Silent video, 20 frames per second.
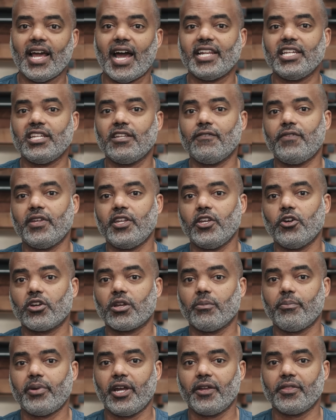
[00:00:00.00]
I did a video
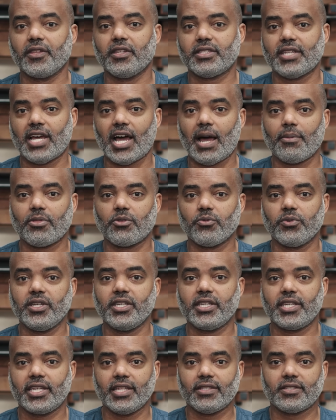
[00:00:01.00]
comparing the top
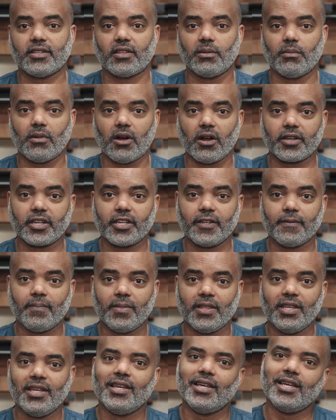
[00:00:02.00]
3 kits on the market,